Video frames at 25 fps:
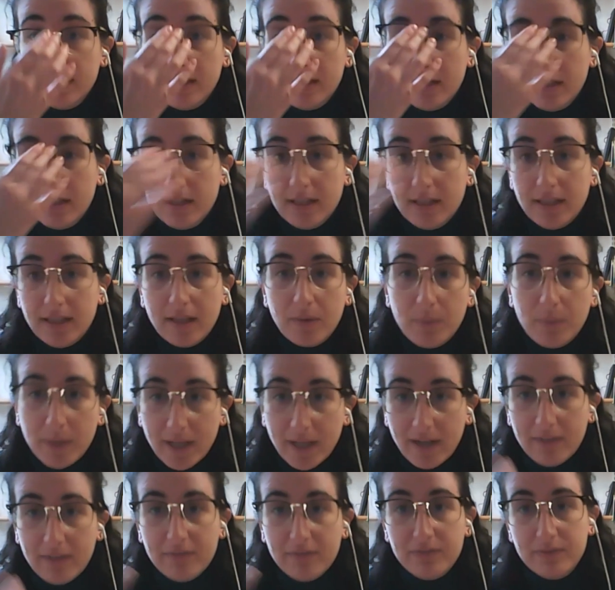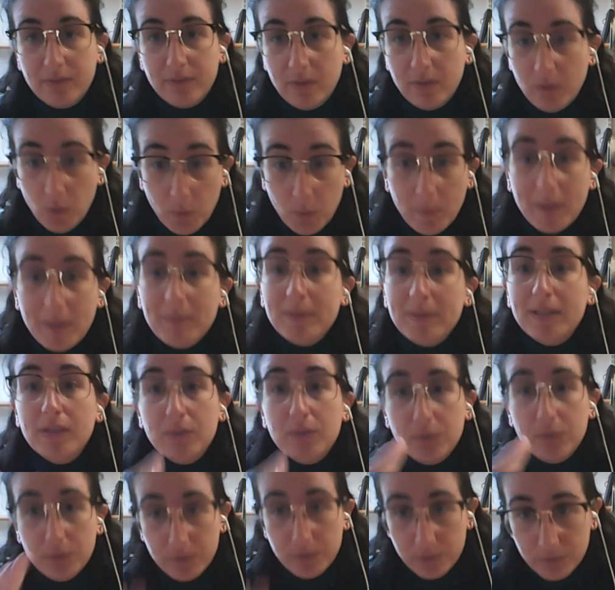Like we have, or maybe
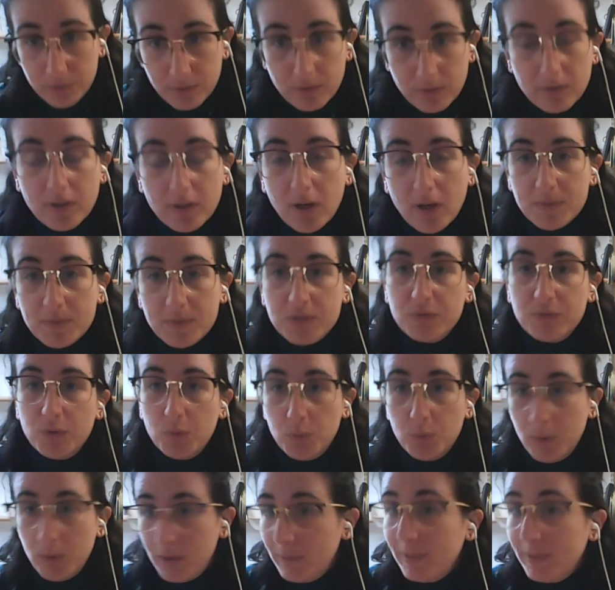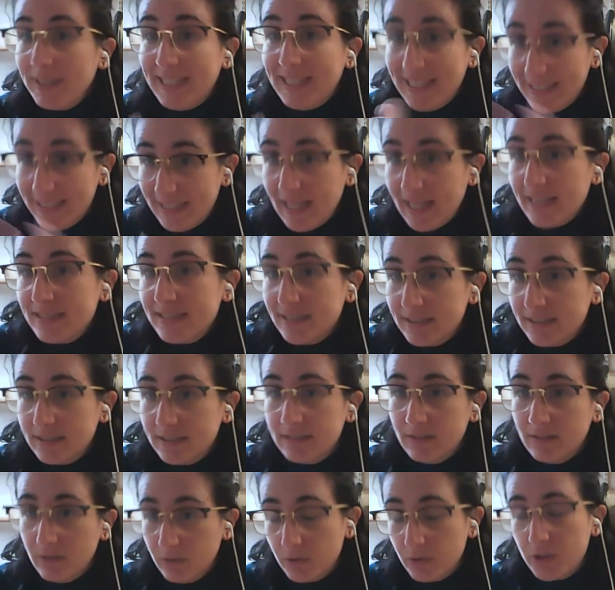the author comes forward, but he
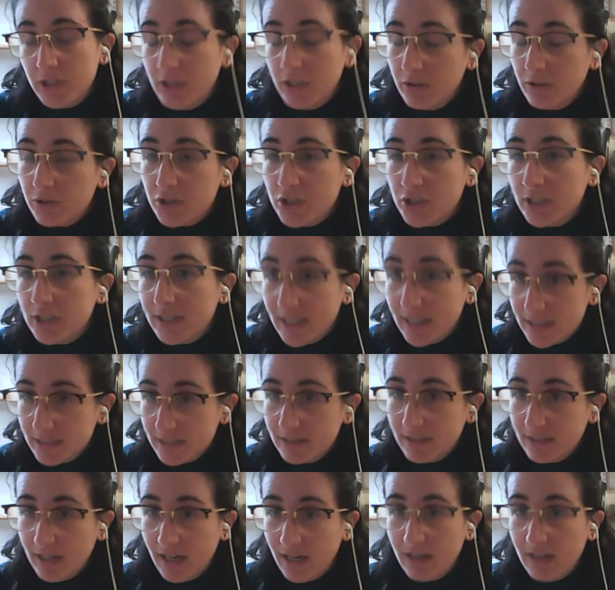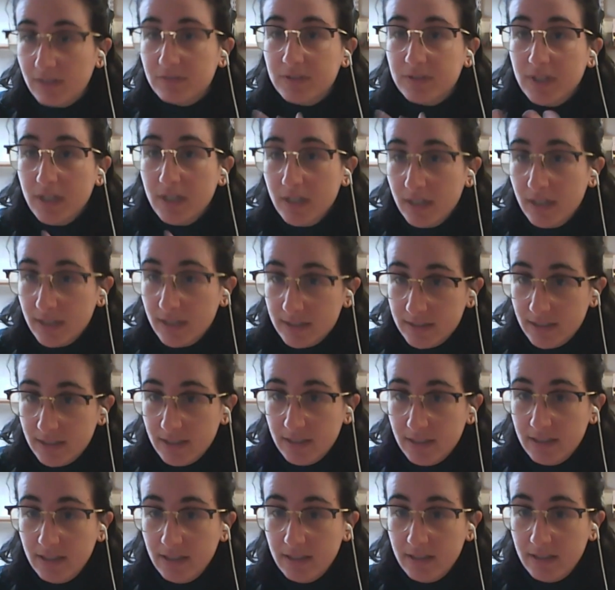doesn't, or she doesn't have
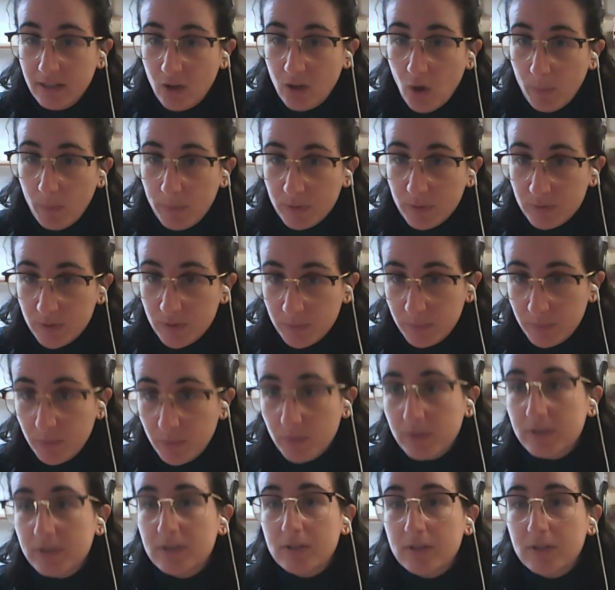the copy of the book.